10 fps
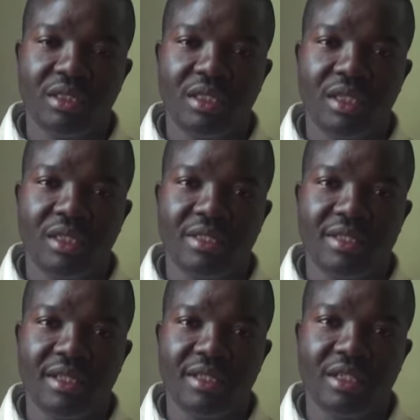at the
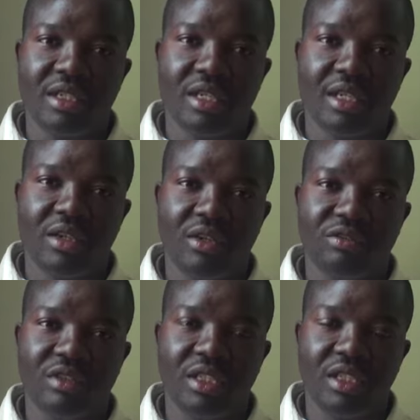Secretariat of
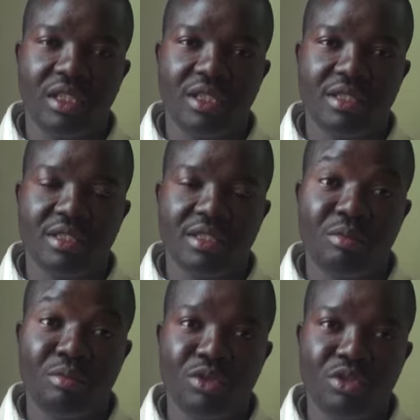the
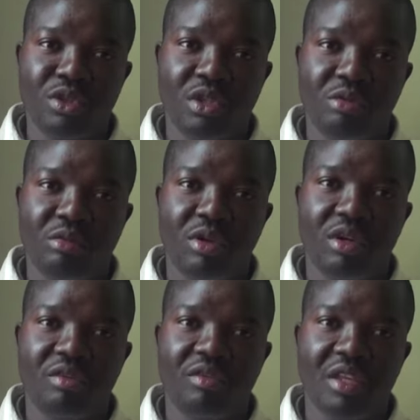Symposium
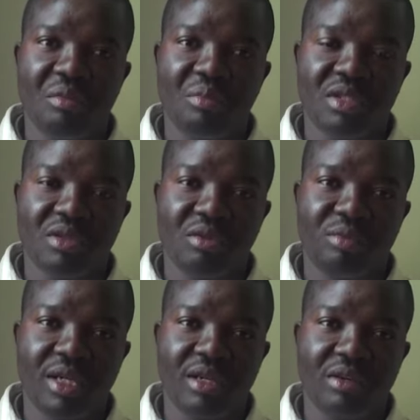of
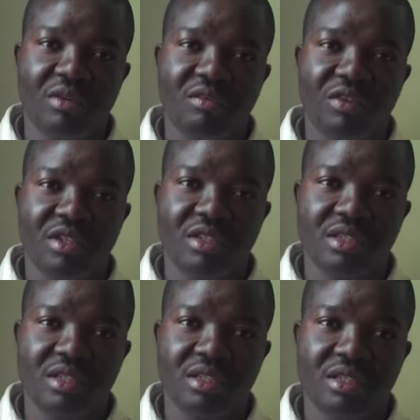Episcopal
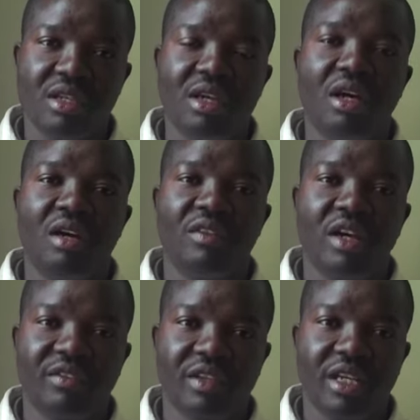Conferences of
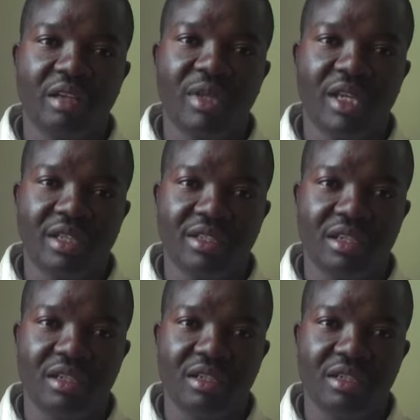Africa and Madagascar,
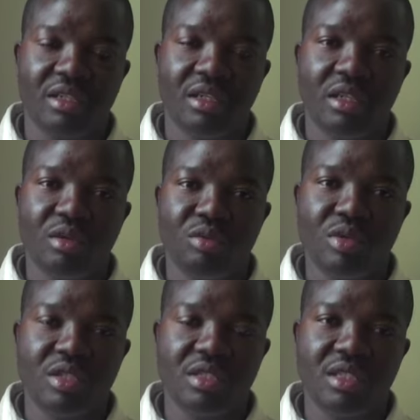which
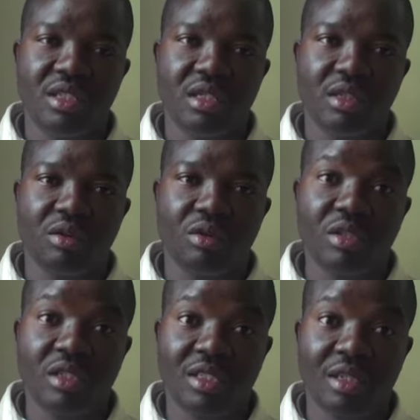is the
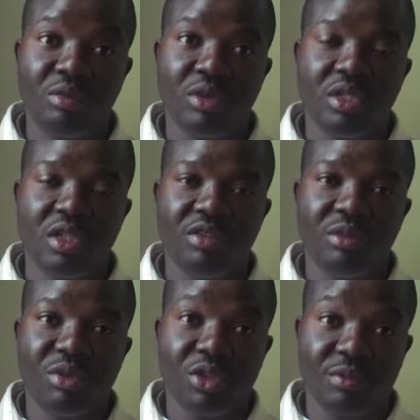continental body of the
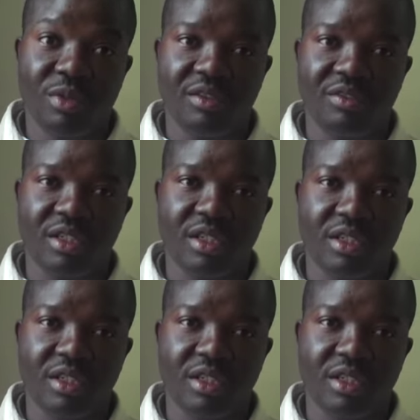bishop in Africa.